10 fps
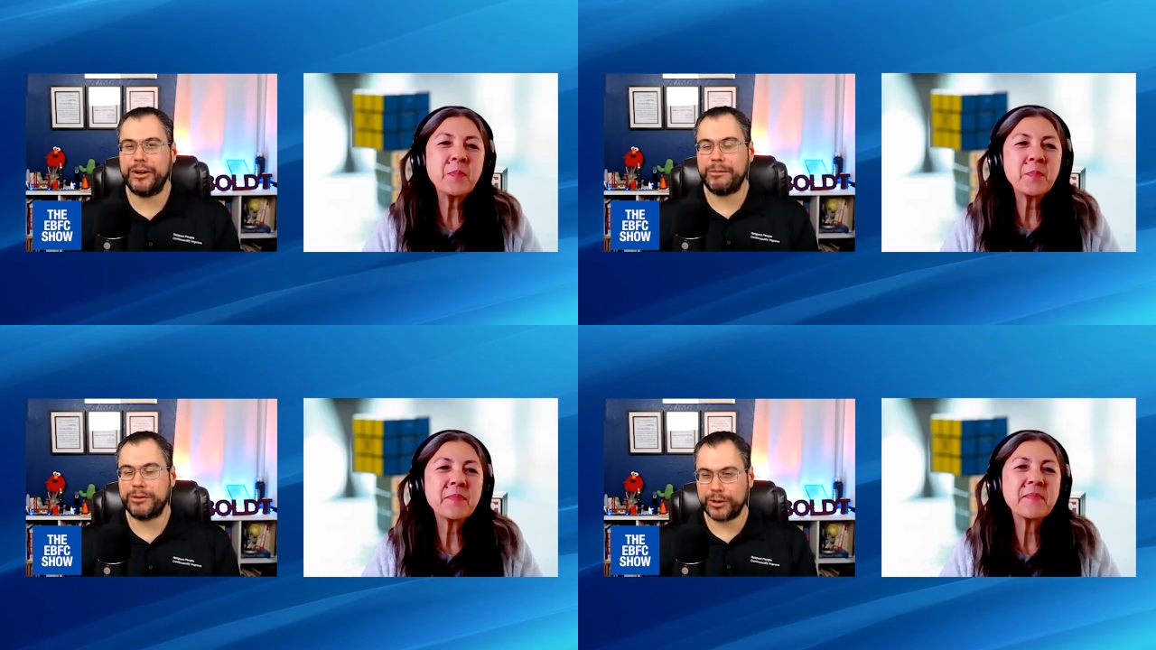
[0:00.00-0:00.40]

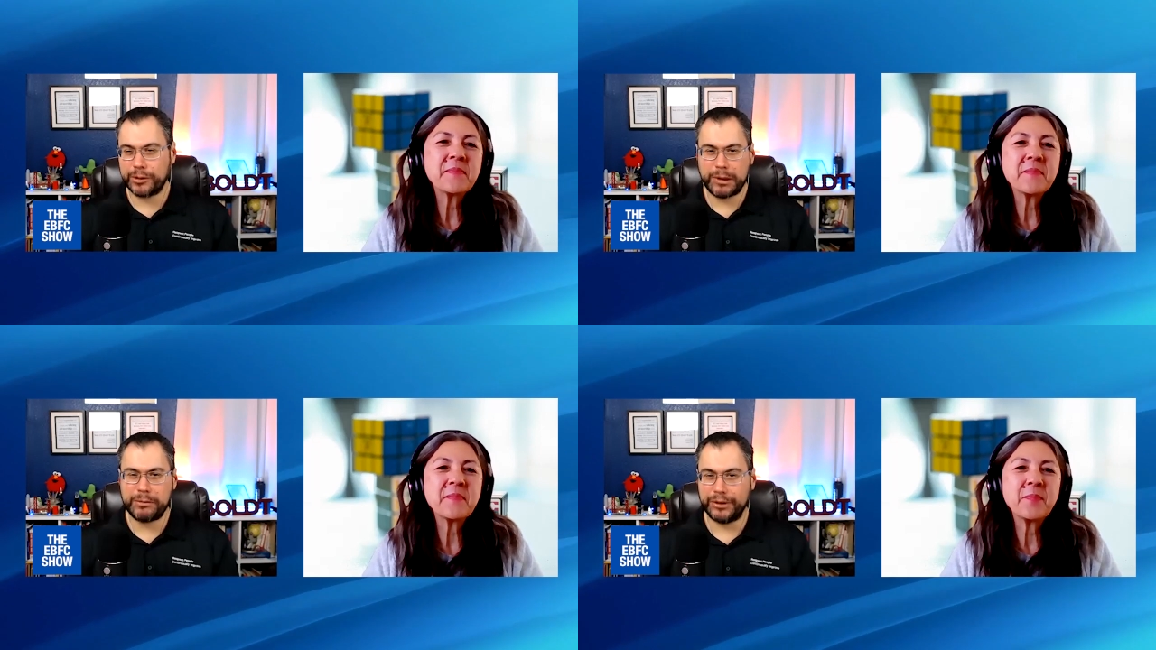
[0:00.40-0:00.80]
Speaker 1: I'm sure
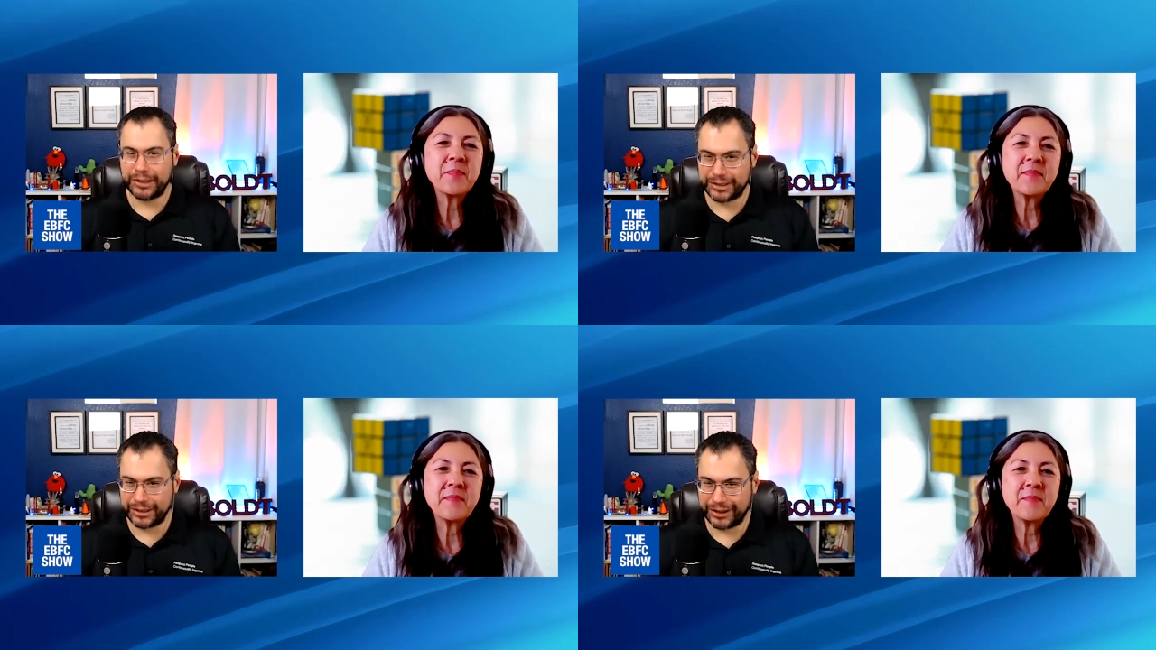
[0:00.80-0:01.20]
people
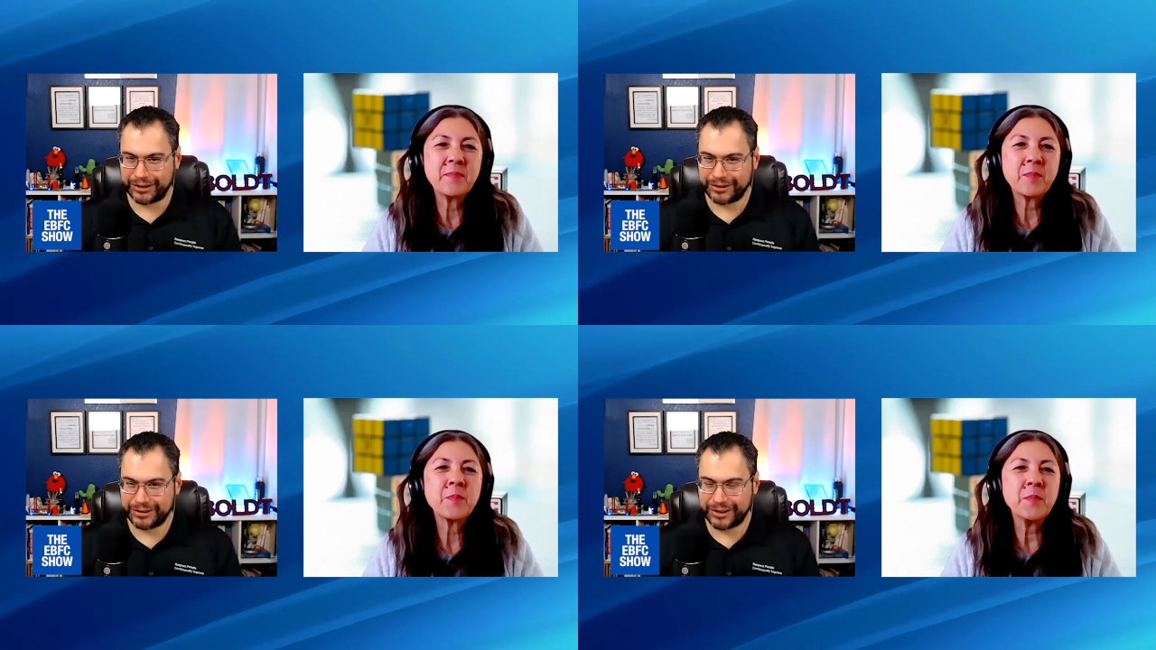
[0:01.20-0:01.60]
listening
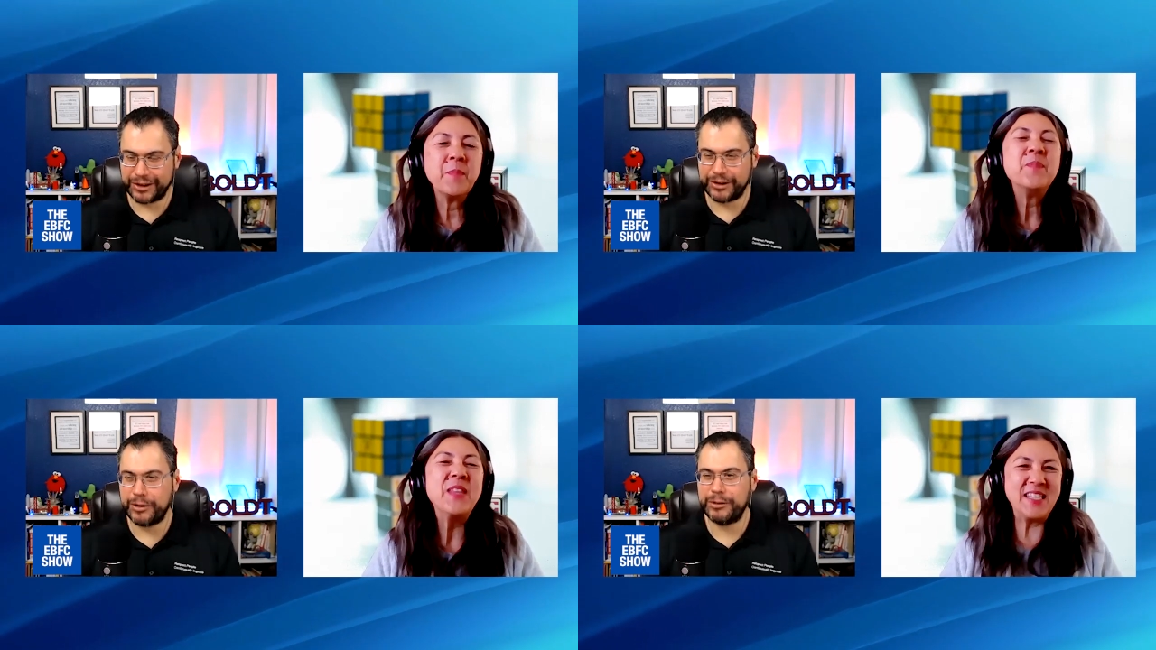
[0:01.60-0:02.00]

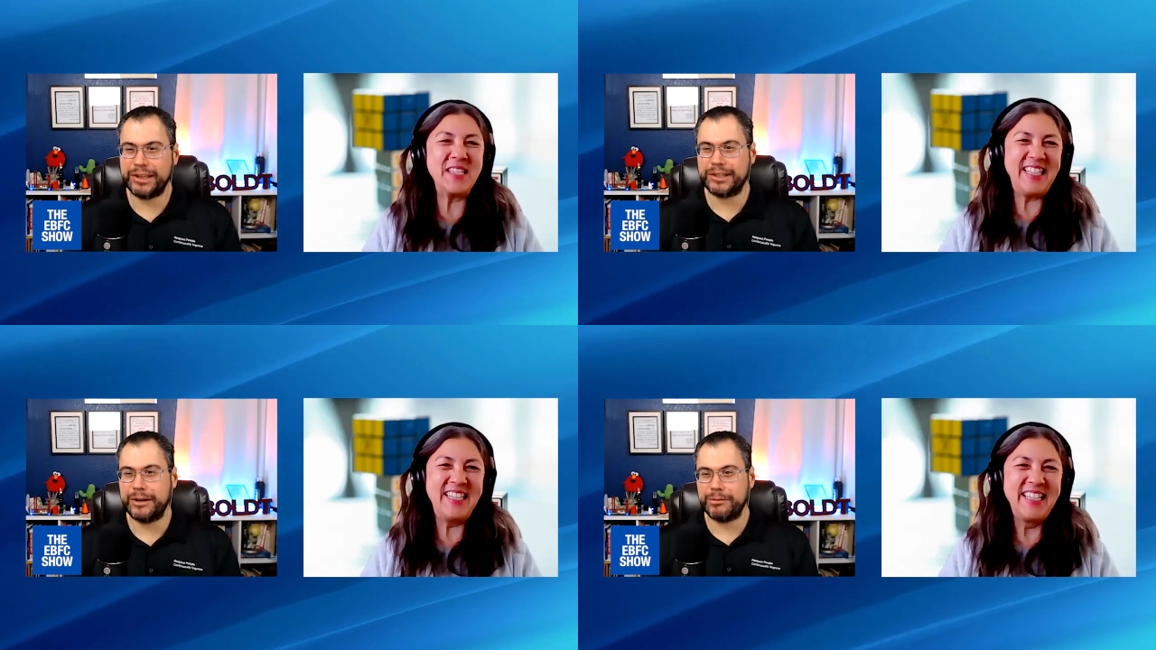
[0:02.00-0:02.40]
that know
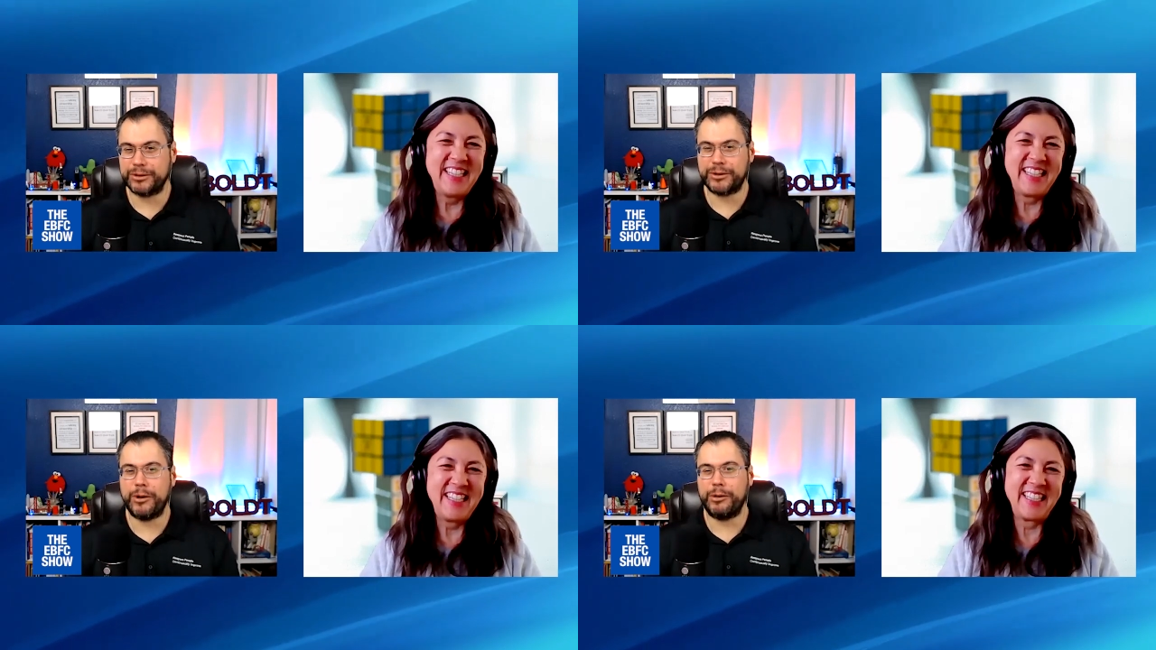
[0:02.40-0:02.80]
these numbers
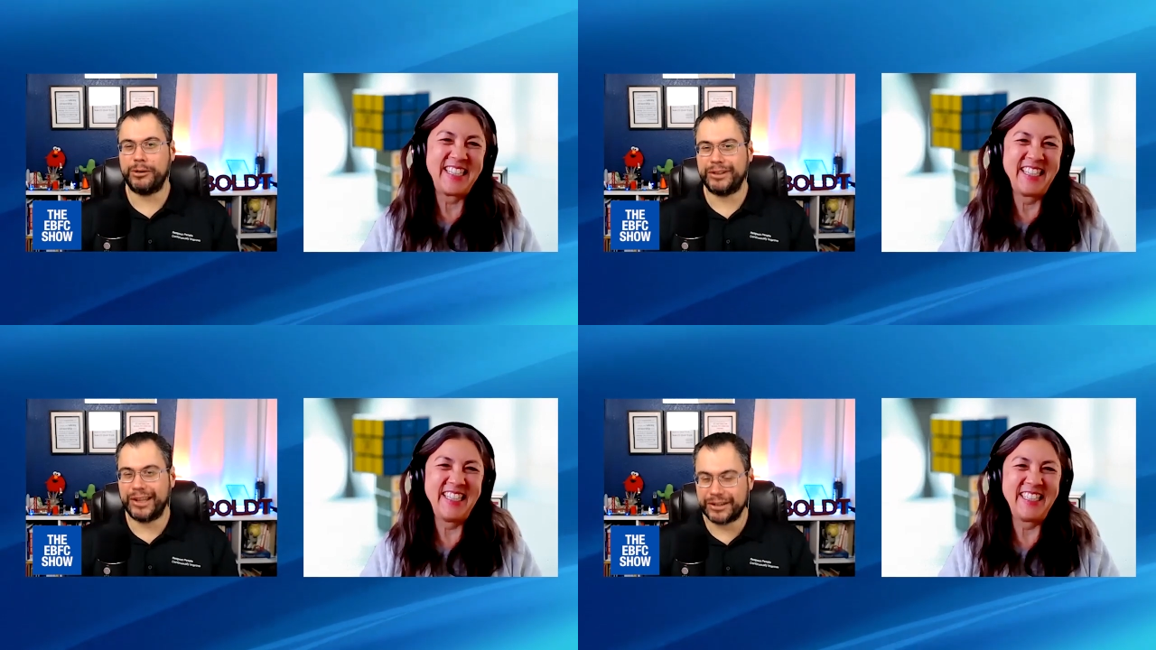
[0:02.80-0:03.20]

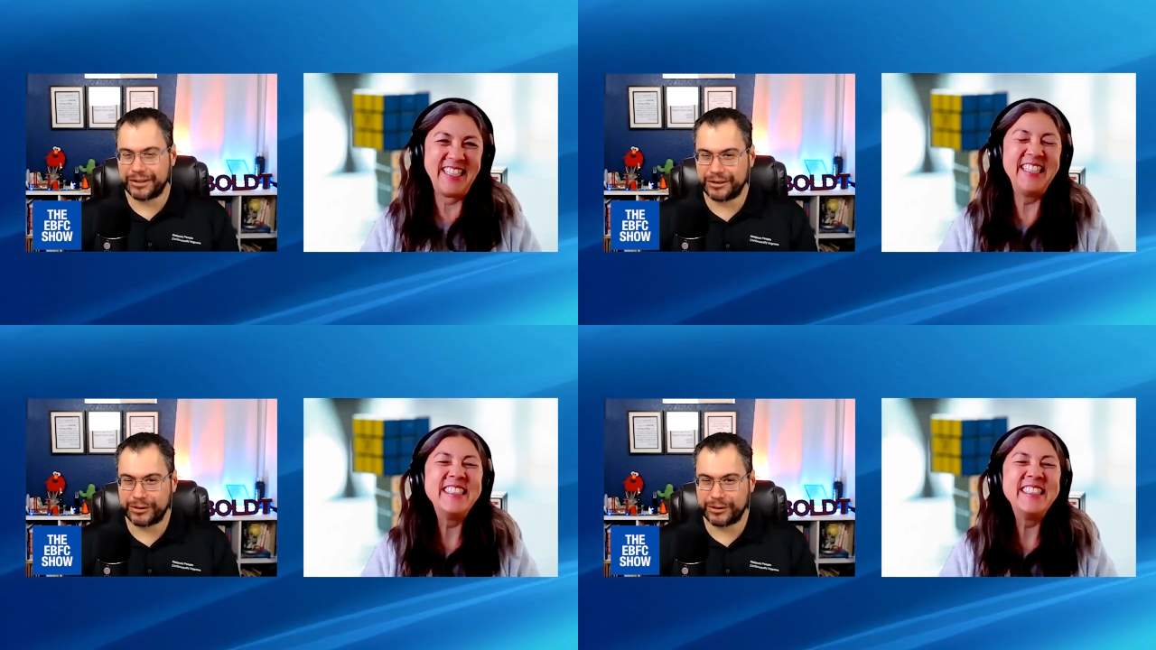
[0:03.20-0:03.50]
cold can